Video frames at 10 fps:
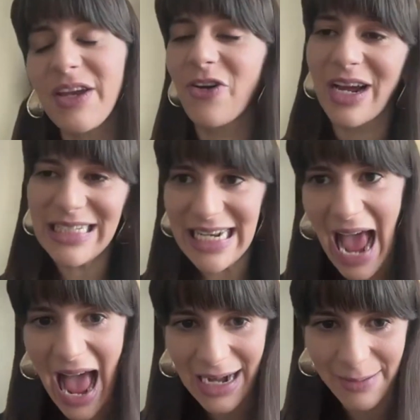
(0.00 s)
Grey's
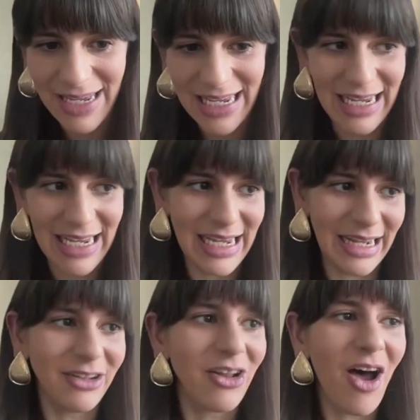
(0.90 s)
Anatomy
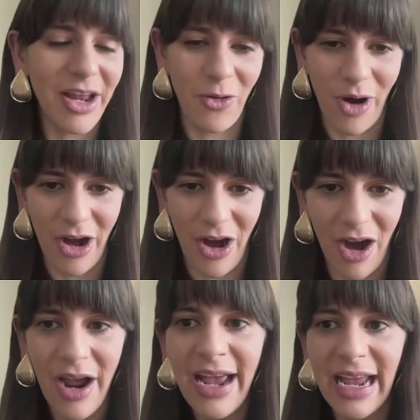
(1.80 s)
and Law and
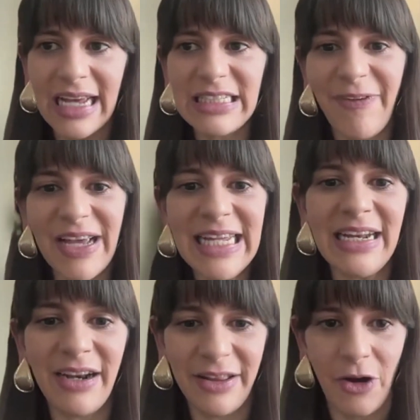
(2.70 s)
Order, gets
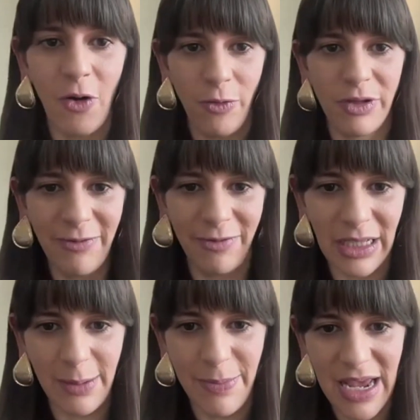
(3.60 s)
fixated on there only
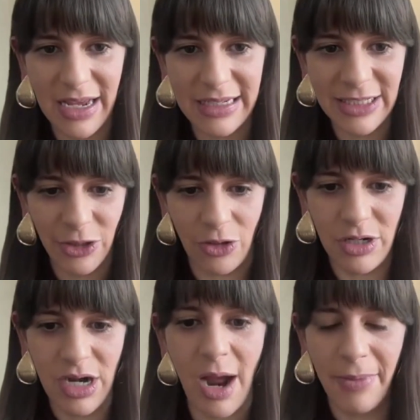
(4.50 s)
really being a
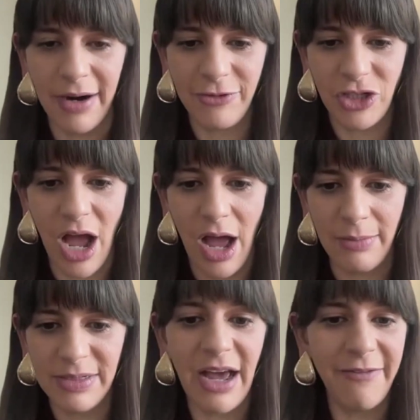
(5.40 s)
certain number of
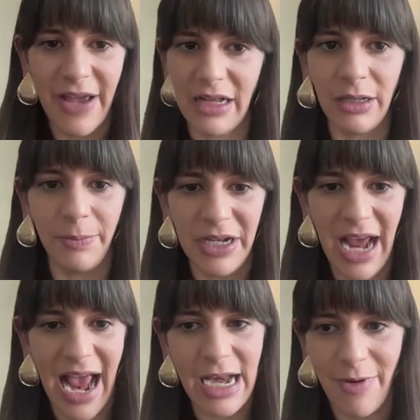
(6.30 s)
jobs available
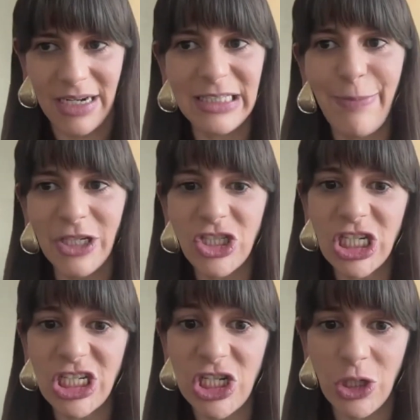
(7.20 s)
to anyone,
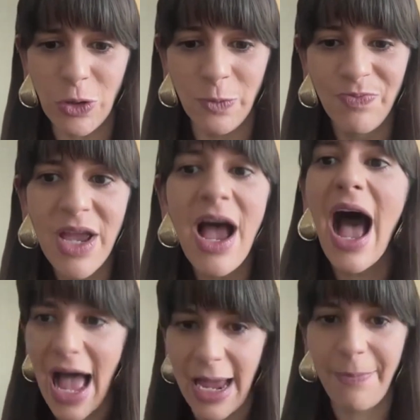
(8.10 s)
especially to
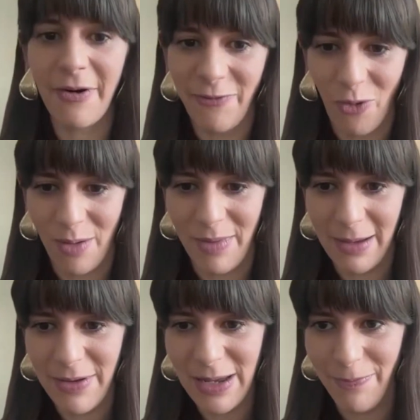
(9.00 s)
high
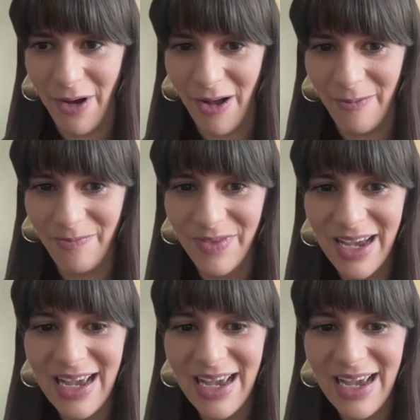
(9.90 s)
performing people.